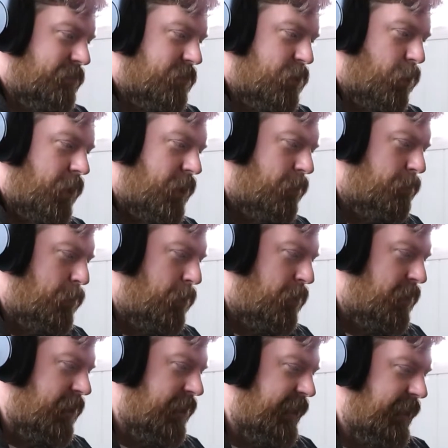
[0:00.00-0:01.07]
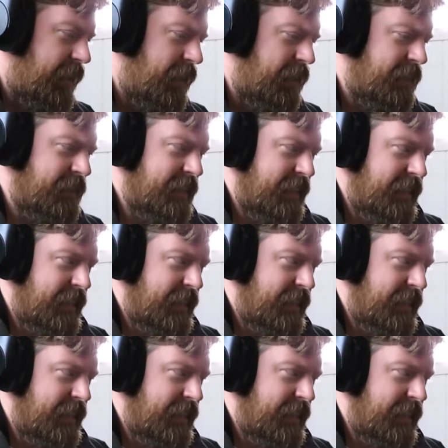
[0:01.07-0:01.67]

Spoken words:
To your board, a little